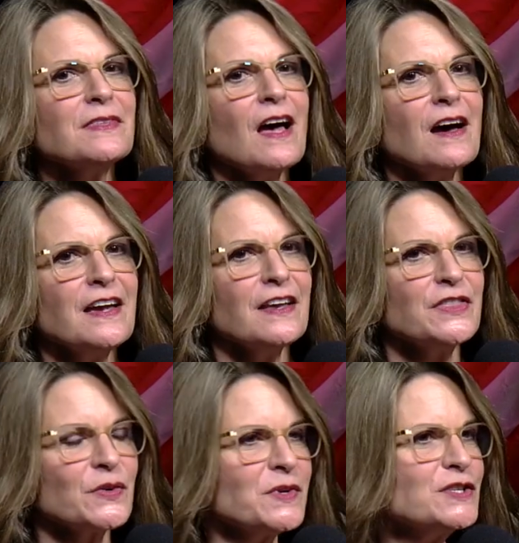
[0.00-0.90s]
I had
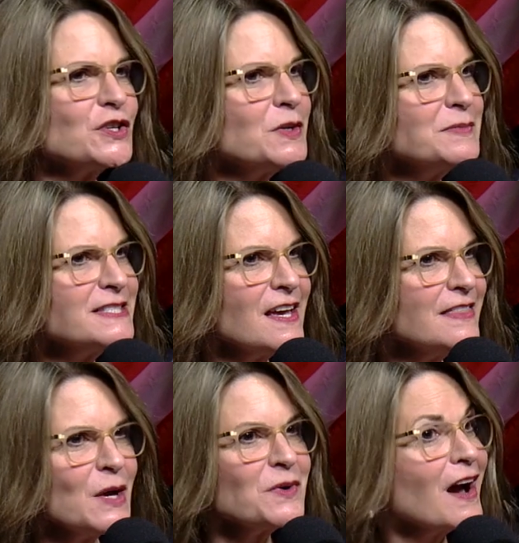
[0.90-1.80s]
3 terms then
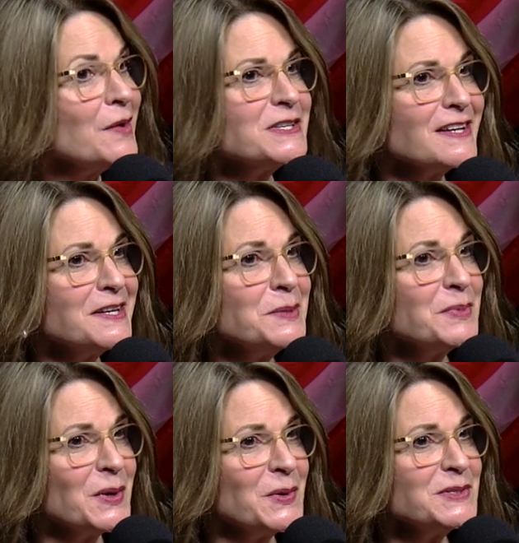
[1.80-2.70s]
that I was
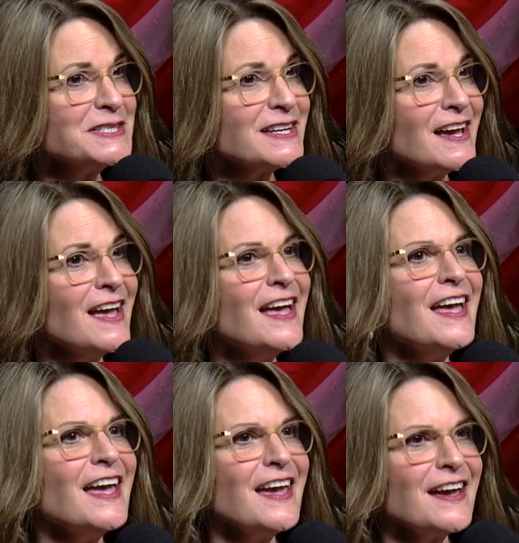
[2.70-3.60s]
unopposed,
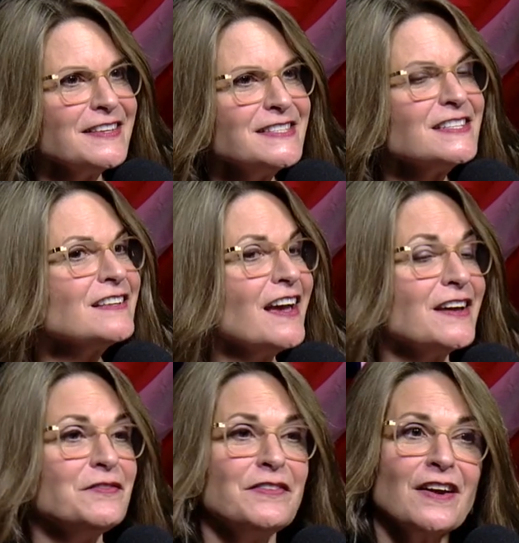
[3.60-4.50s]
and still
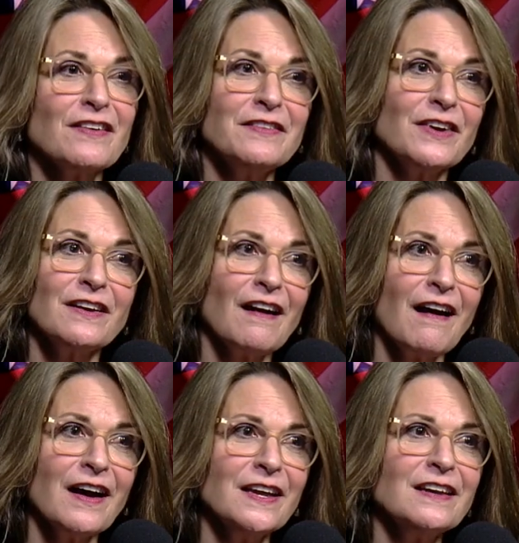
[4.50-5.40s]
had very, very
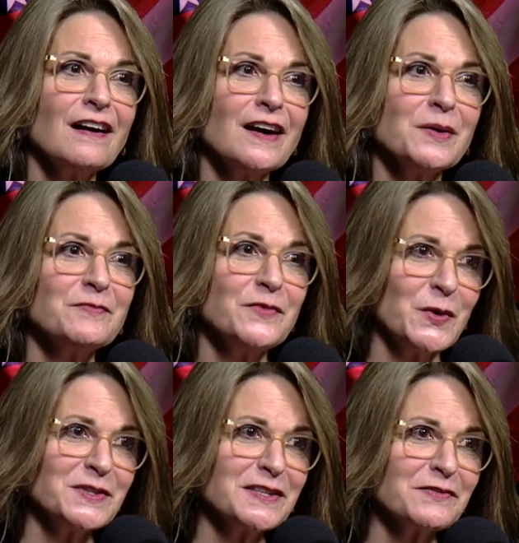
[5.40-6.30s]
high
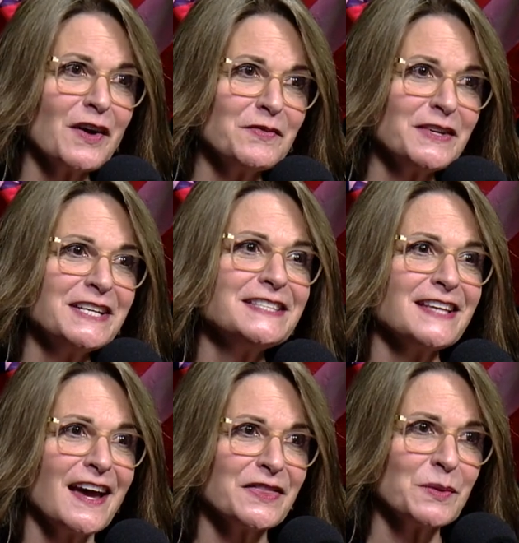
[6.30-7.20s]
votes of confidence
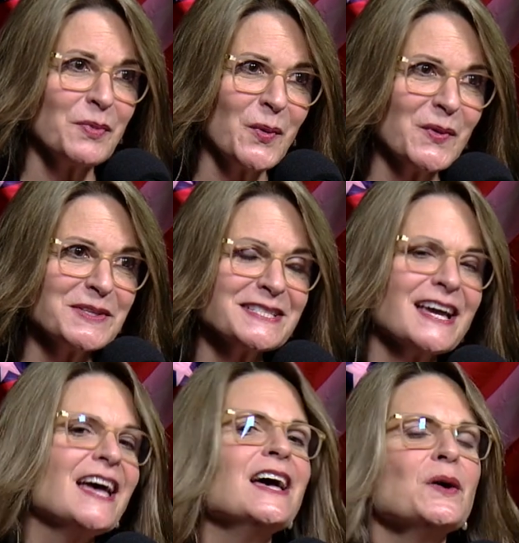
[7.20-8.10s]
at the polls,
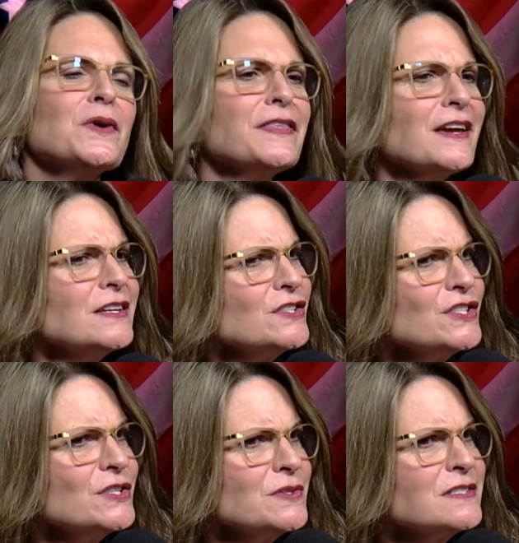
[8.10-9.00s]
where they can
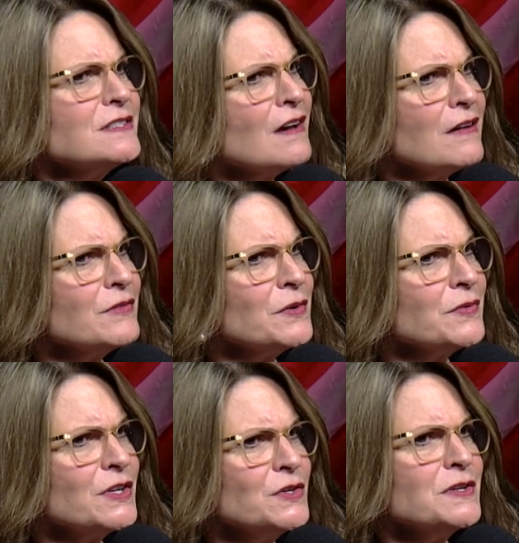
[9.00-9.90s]
choose to not vote for
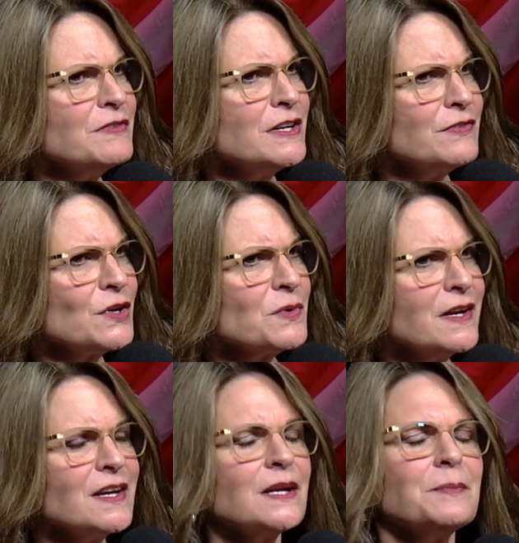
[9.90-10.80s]
you even if you're
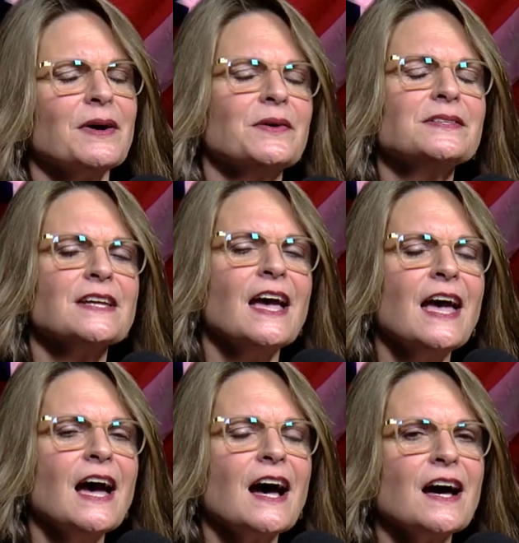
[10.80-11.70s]
running unopposed.
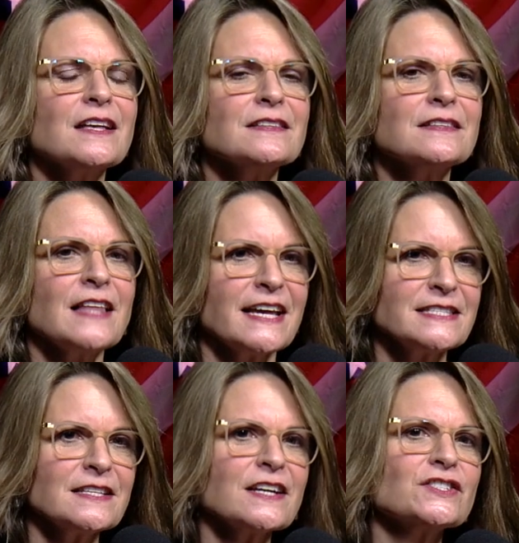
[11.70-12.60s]
Last
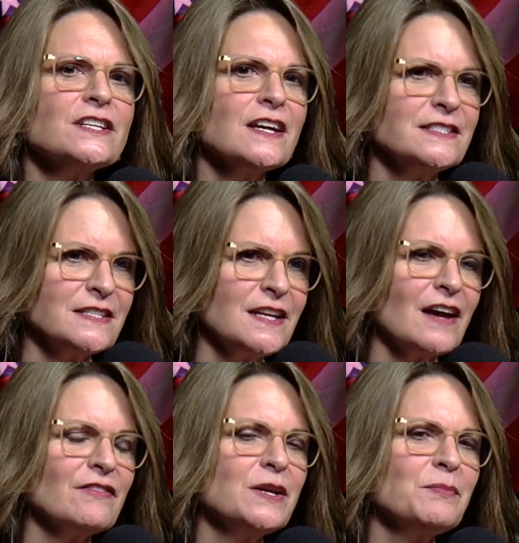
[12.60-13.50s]
election, I did
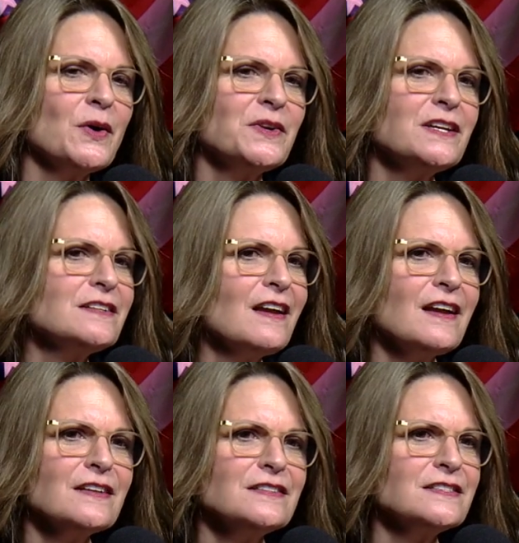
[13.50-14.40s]
have an opponent,
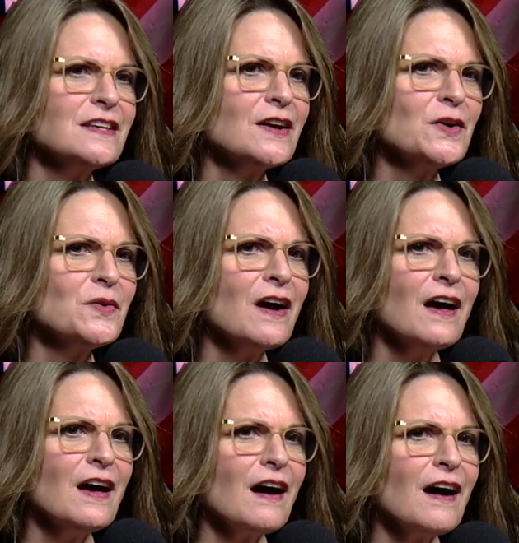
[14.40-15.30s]
and so,
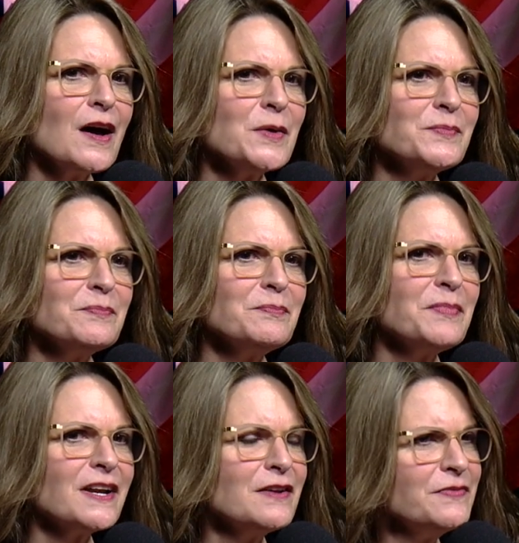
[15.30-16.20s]

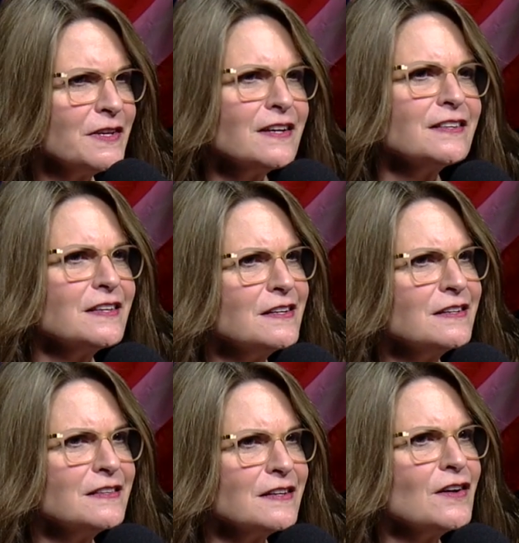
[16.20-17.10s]
but I feel like
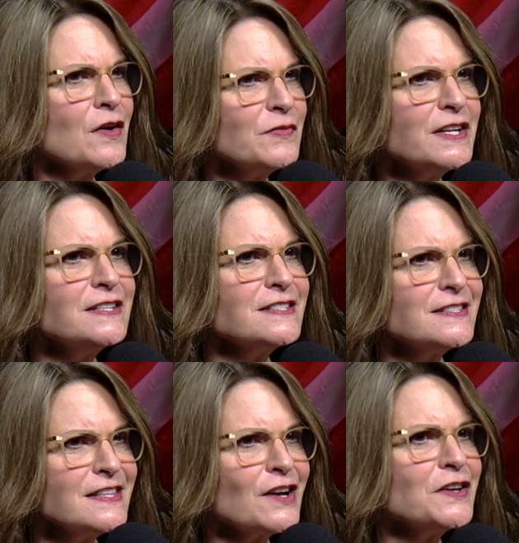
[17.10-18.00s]
the confidence is
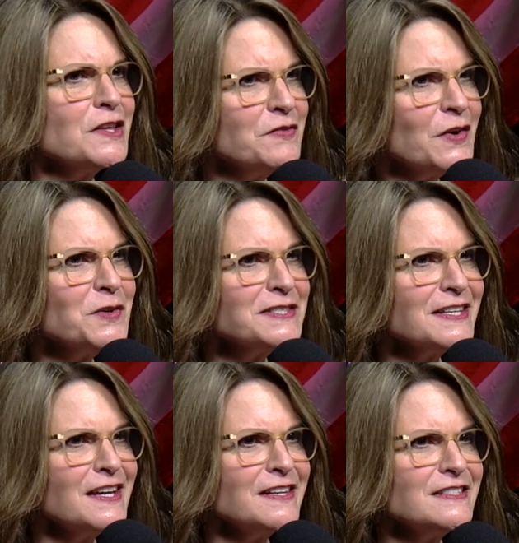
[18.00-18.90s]
there in the votes,
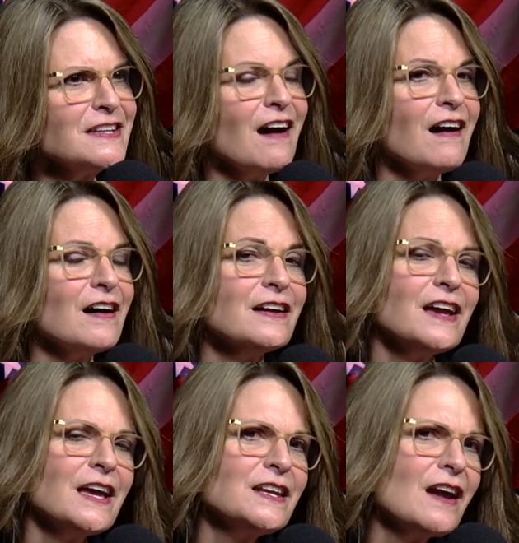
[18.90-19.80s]
and
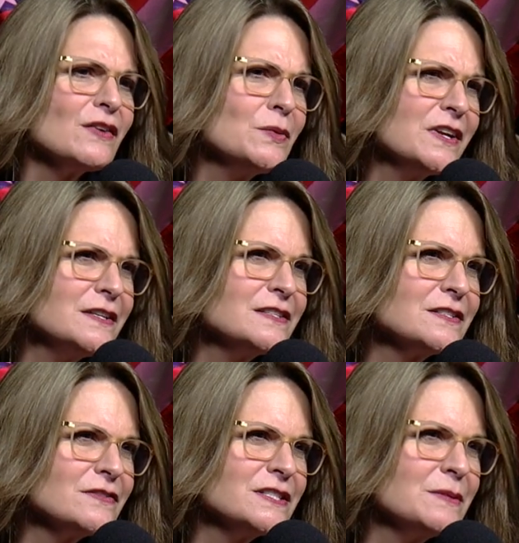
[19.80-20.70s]
everyone
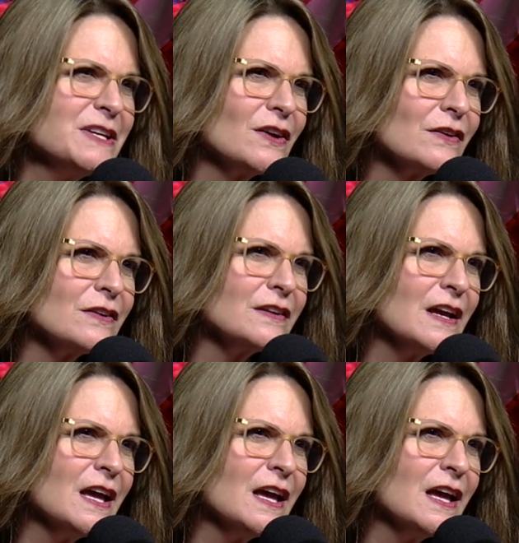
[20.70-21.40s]
deserves to be heard.